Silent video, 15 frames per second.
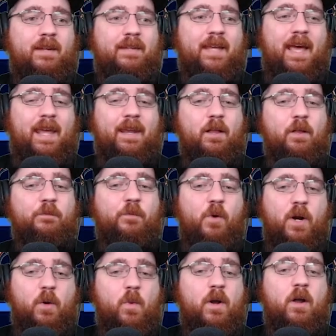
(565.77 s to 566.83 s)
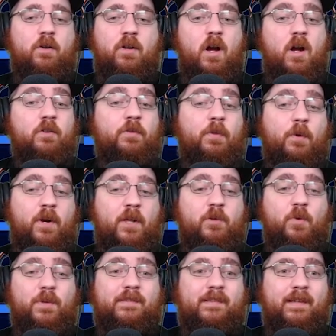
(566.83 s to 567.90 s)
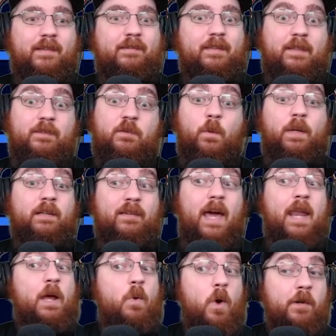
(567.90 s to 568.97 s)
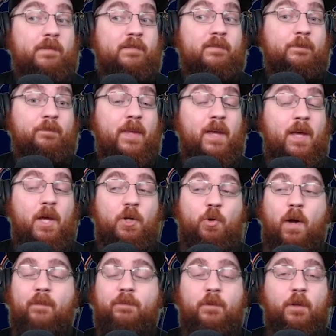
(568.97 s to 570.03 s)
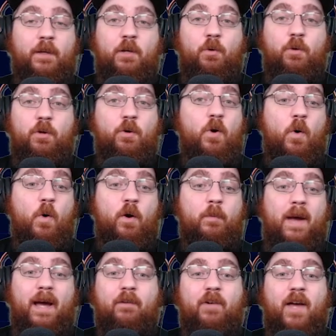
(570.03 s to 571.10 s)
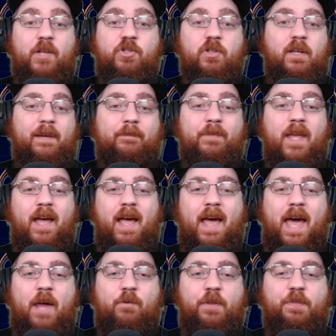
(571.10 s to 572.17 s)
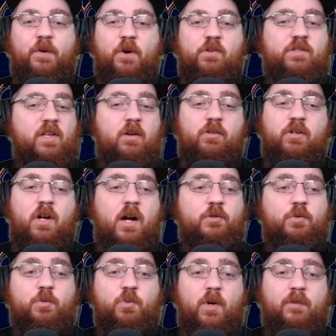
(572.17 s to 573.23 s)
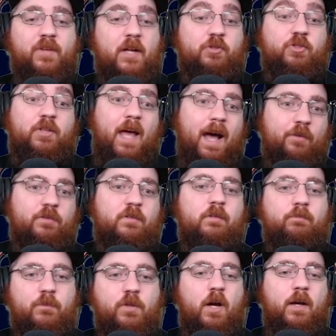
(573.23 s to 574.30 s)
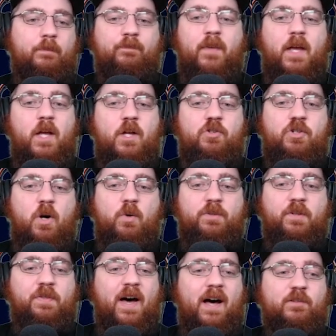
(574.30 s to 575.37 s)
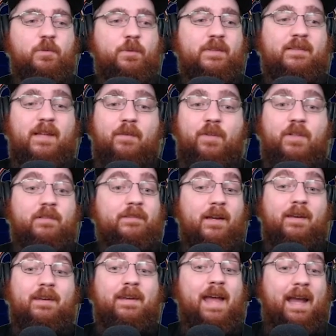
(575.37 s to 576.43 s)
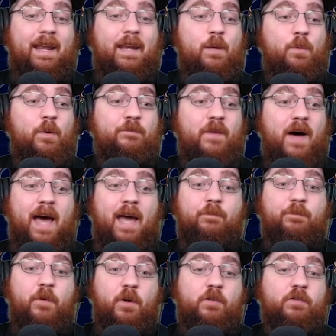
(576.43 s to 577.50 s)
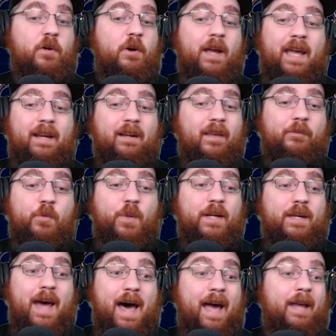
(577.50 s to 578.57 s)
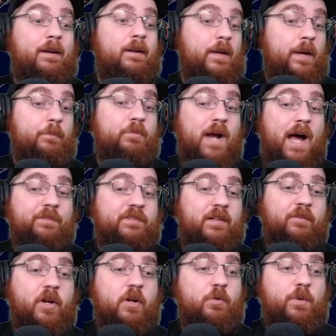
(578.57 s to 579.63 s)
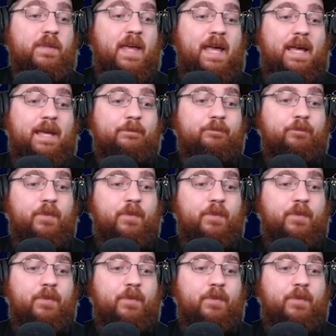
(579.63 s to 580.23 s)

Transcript: Tannehill 4100 yards, 32 and 16, so he is getting worse. Do you have to look into a new quarterback eventually? Henry, 1,300 yards with 12 touchdowns. Good. Jones, 1,000 with 7. Sutton, 980 with 5. Firkser, 811 with 9. Brown, 700 with 8.